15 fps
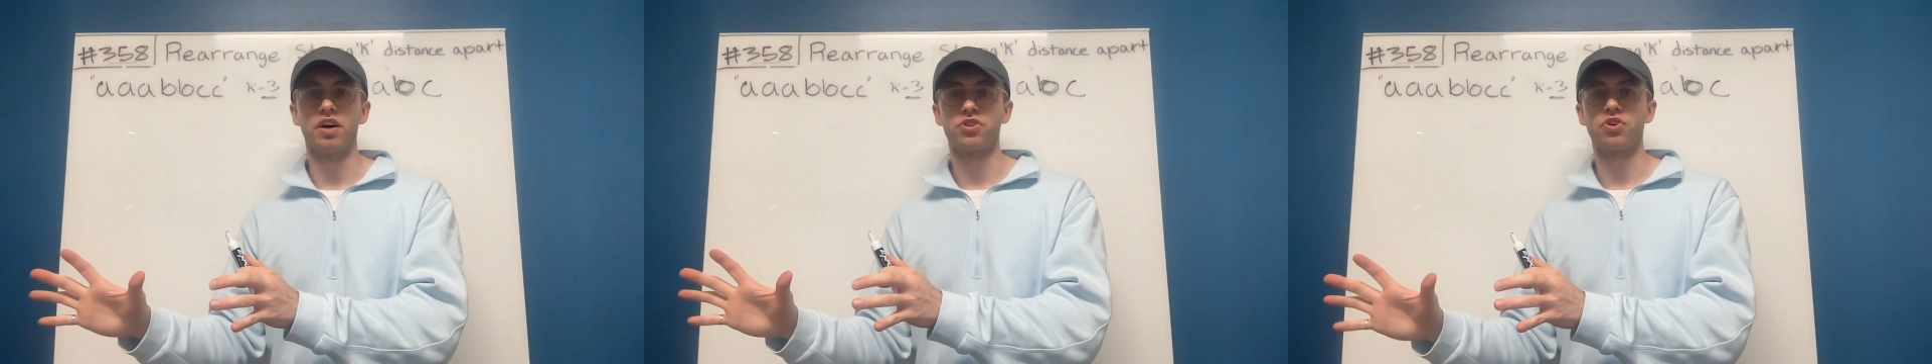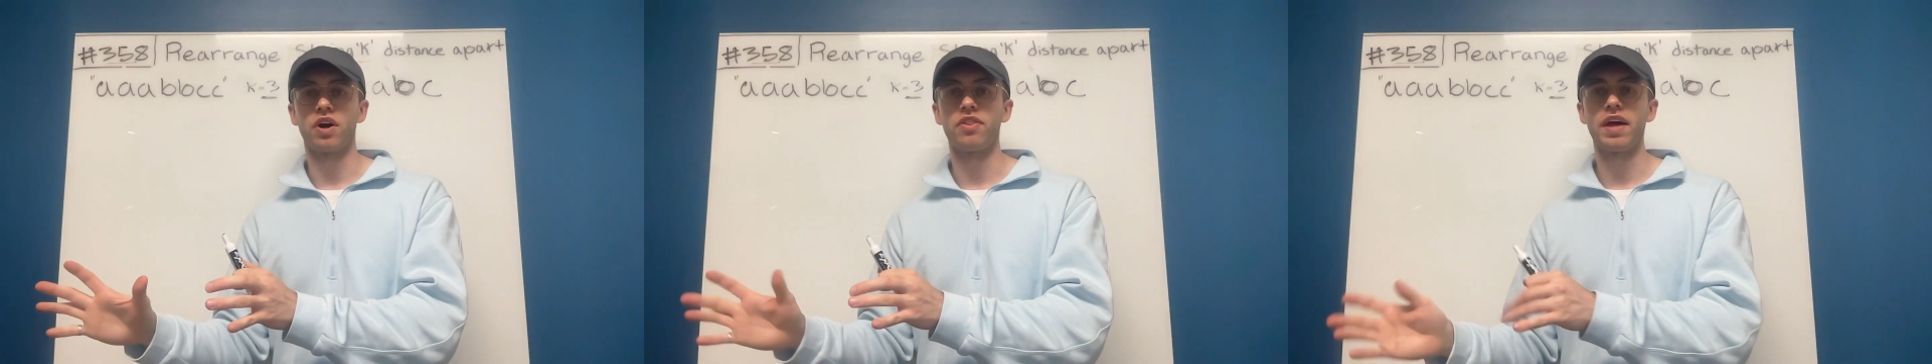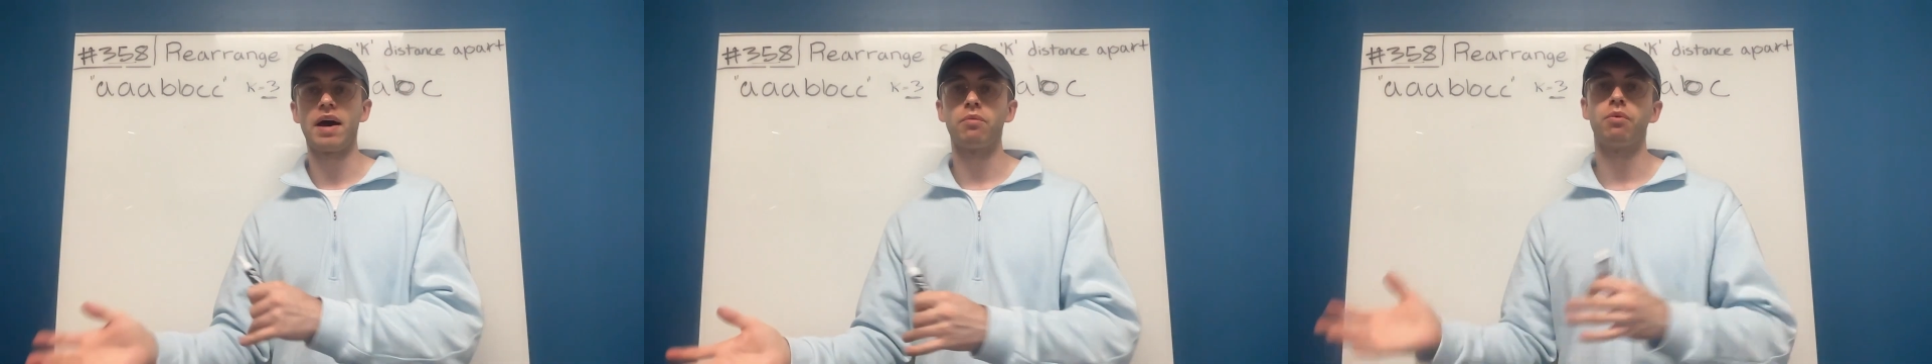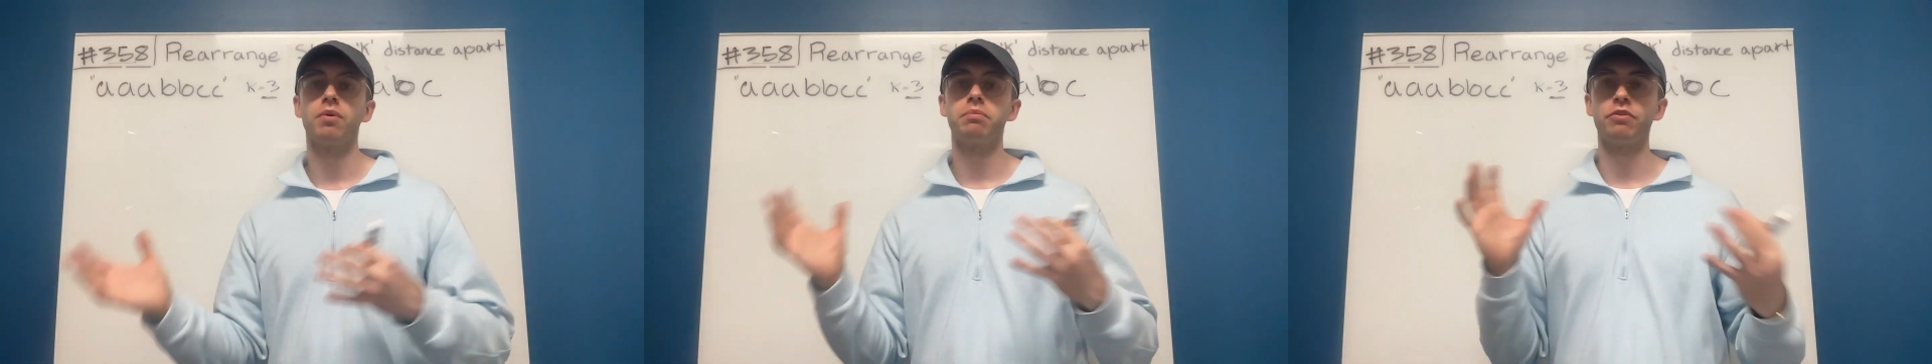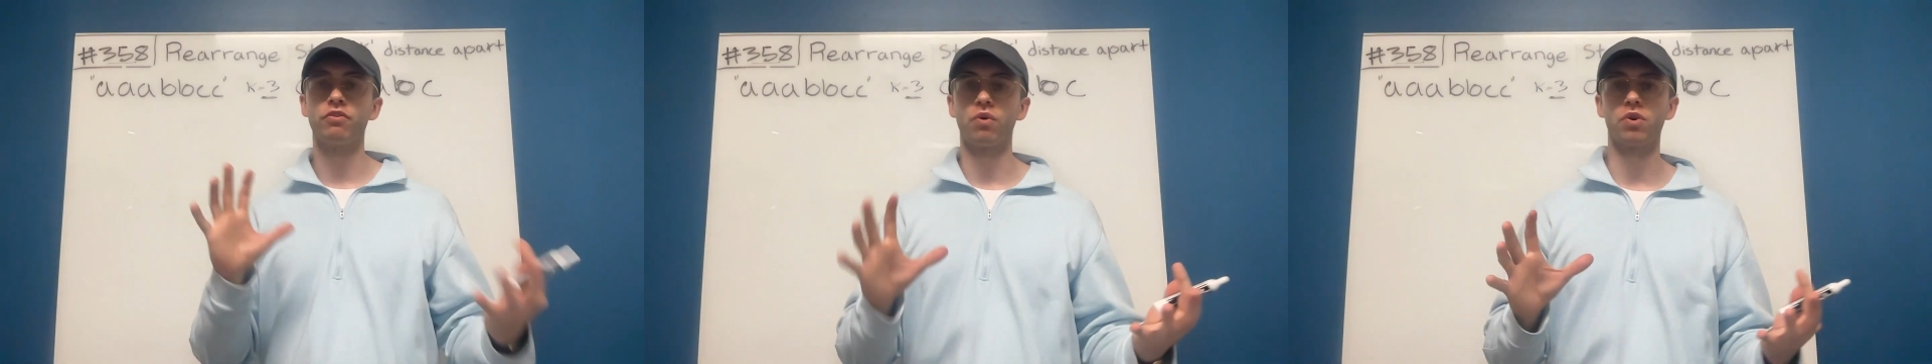try that
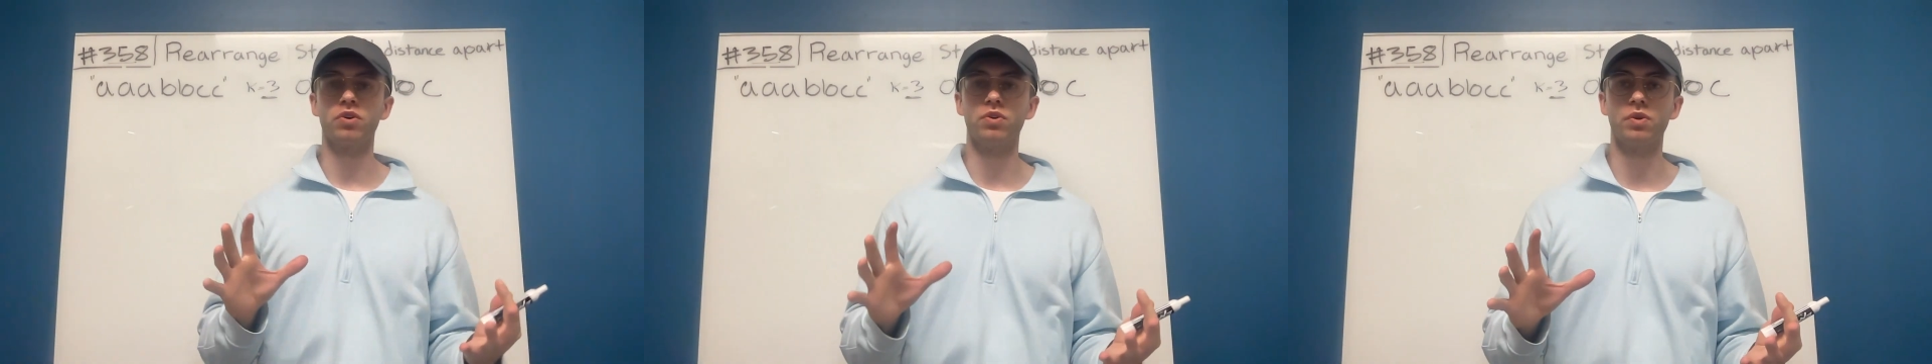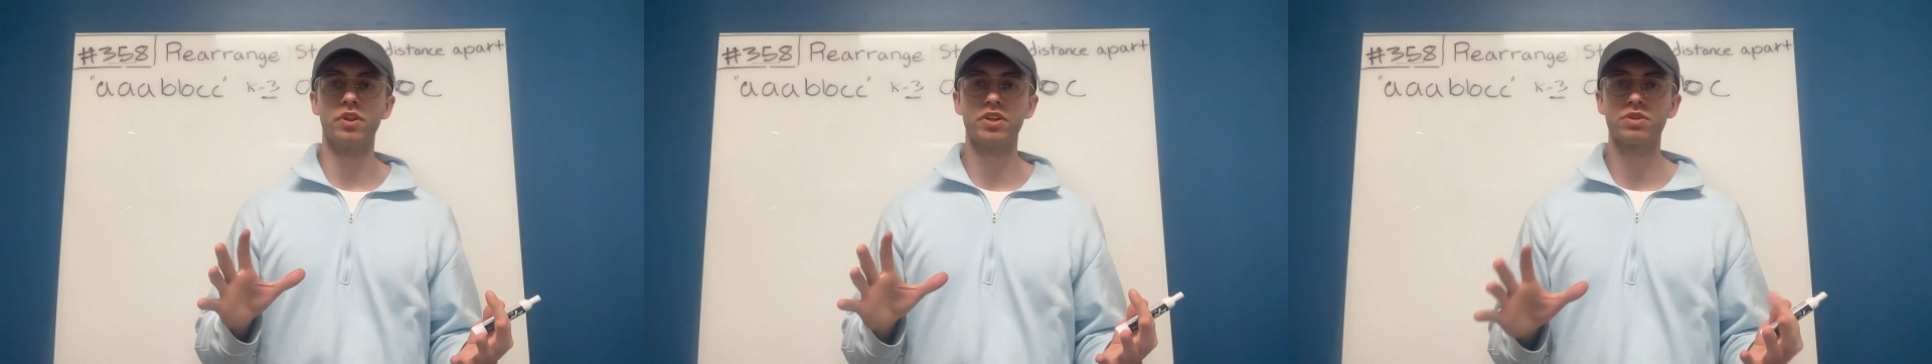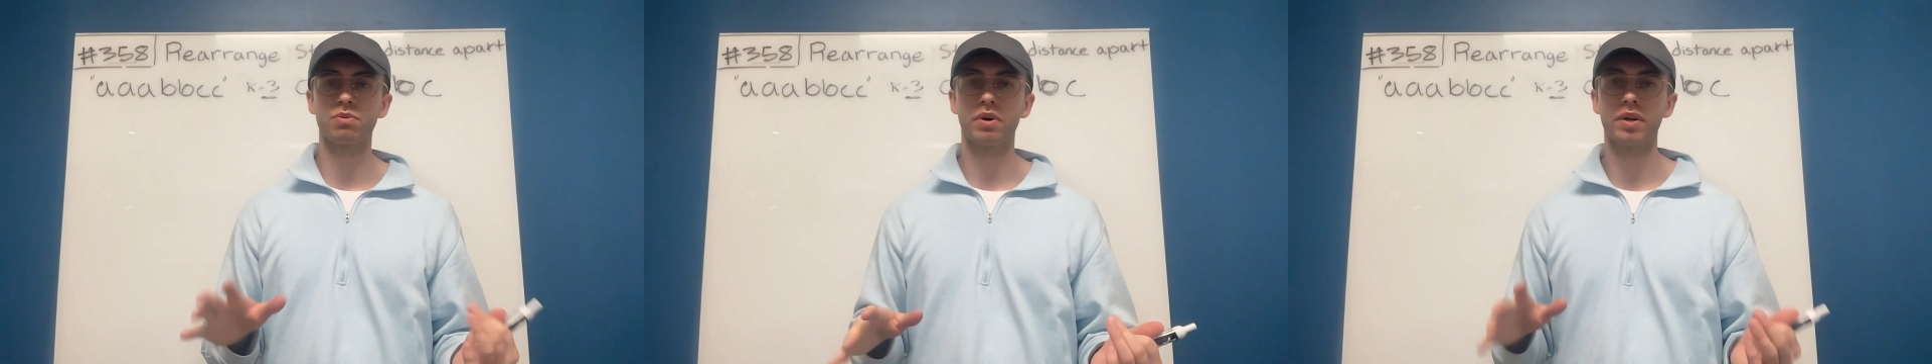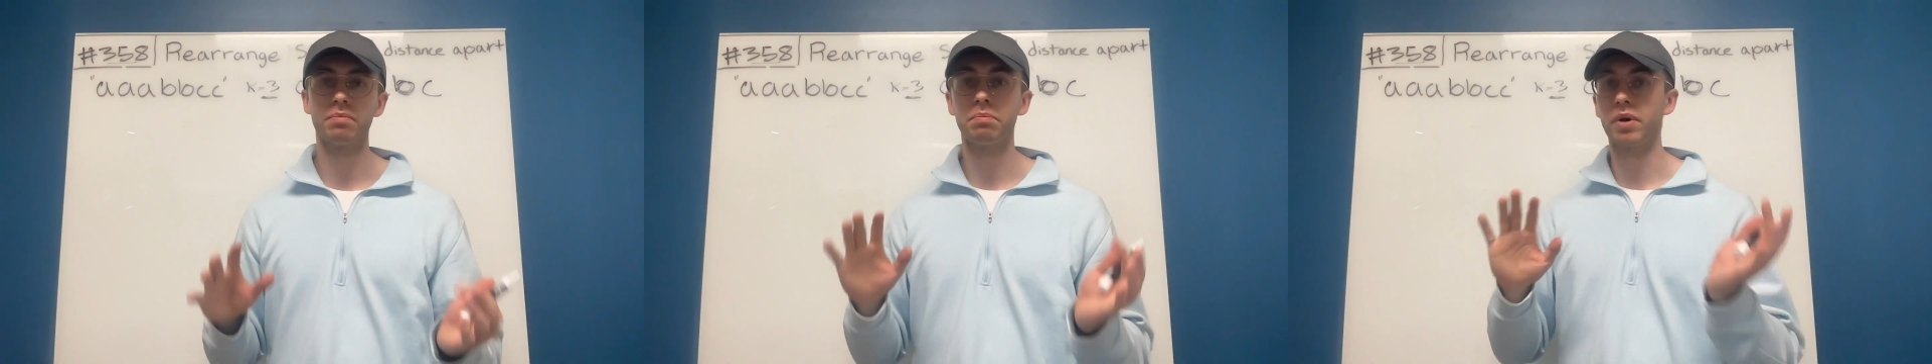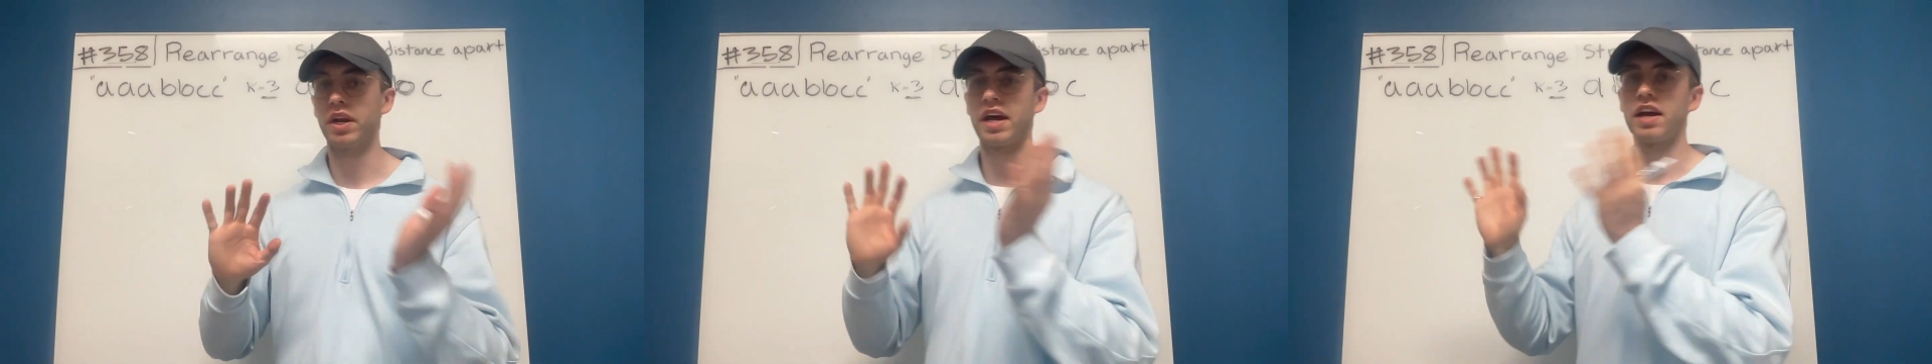one before you do this one.
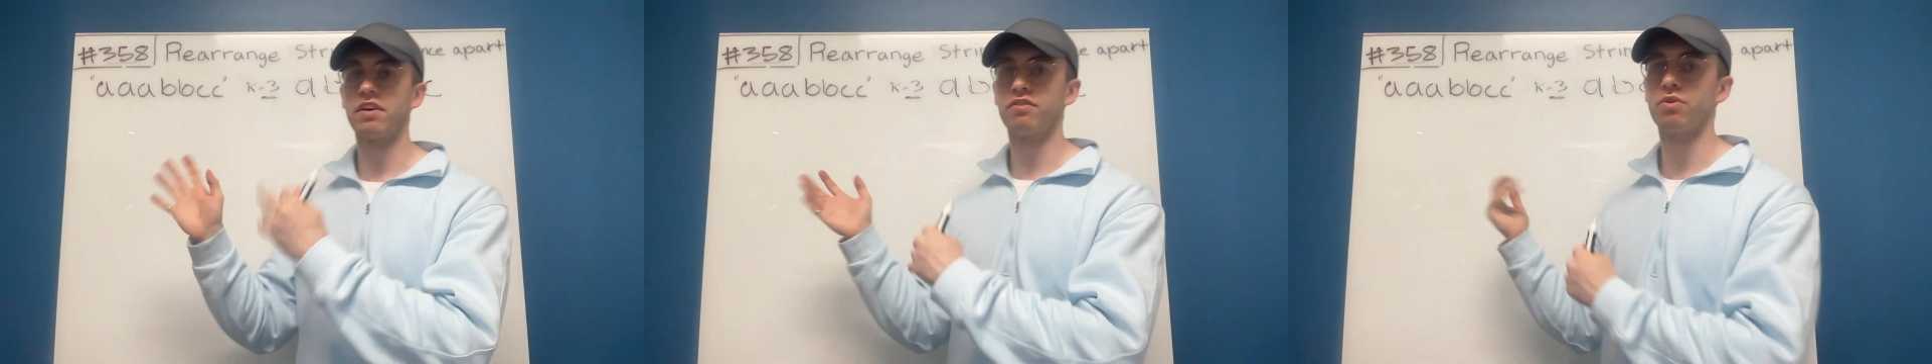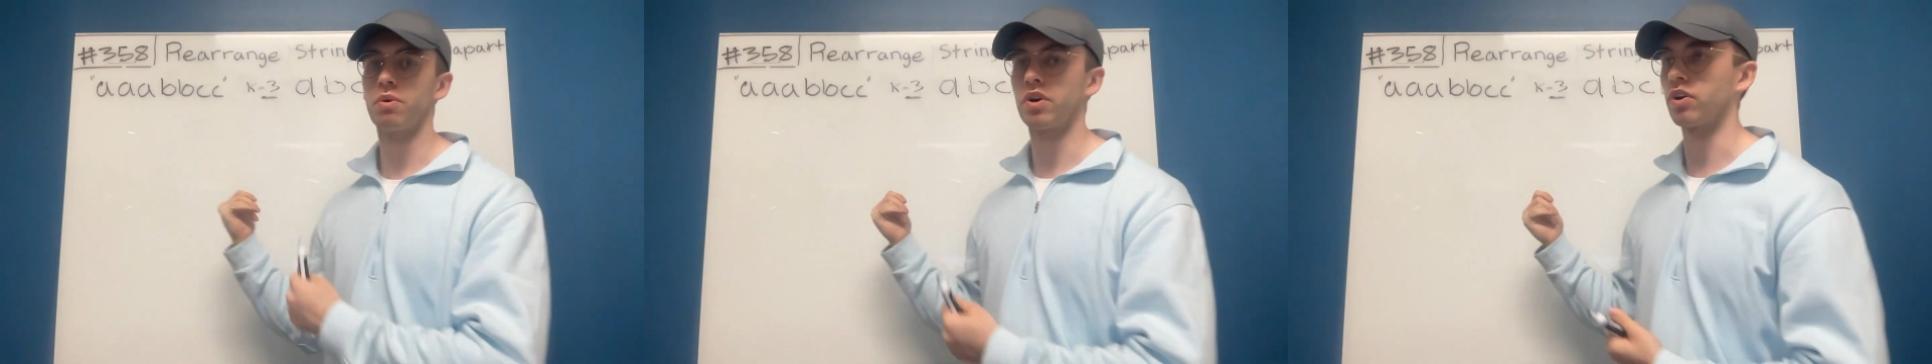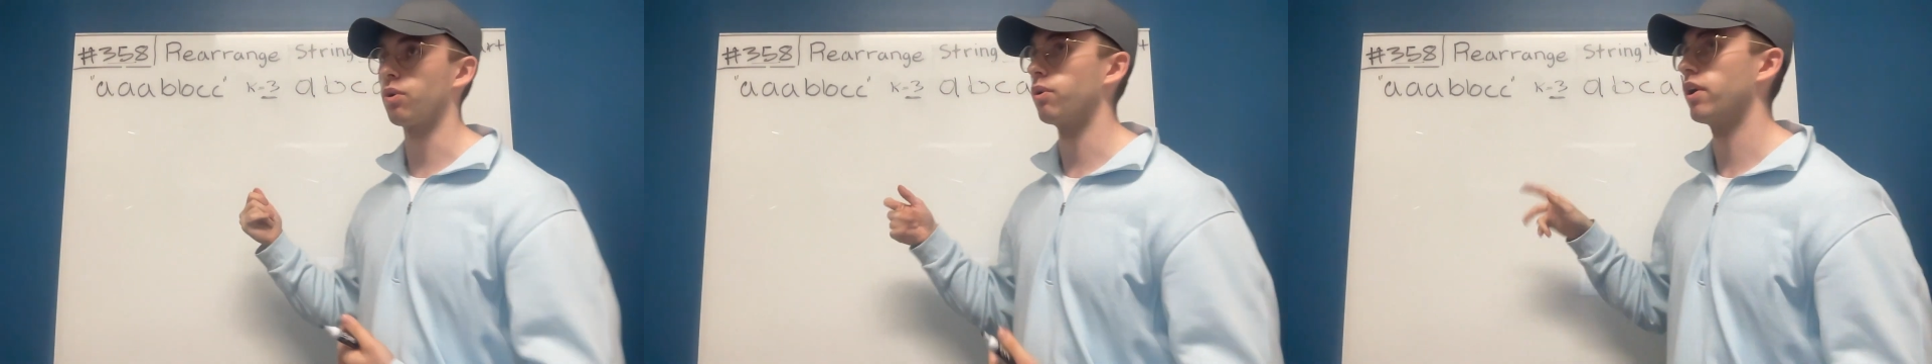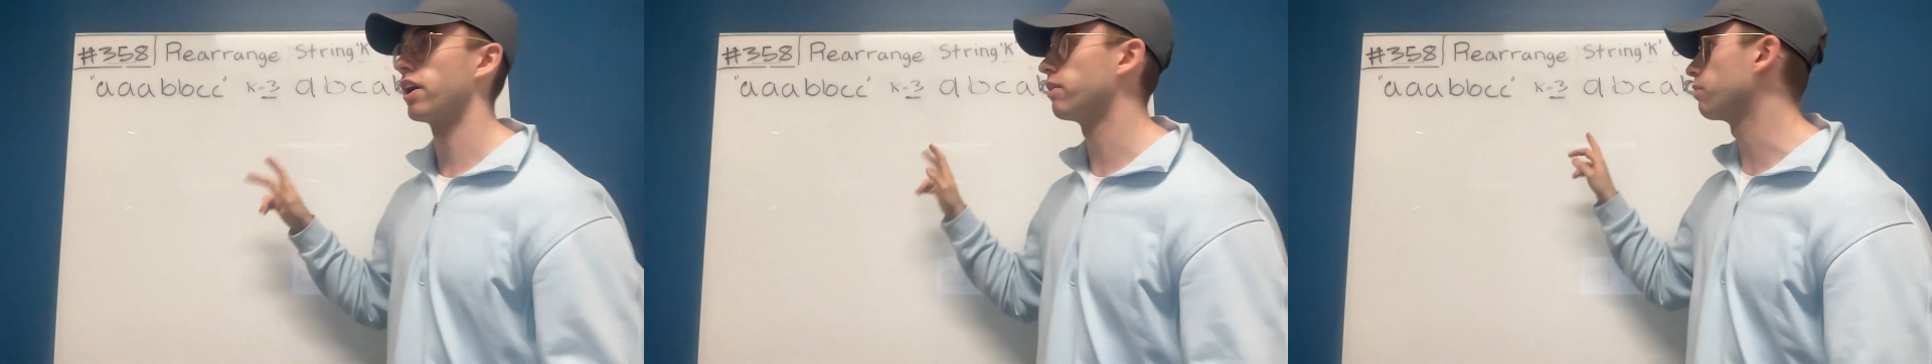But hey, if you want to go ahead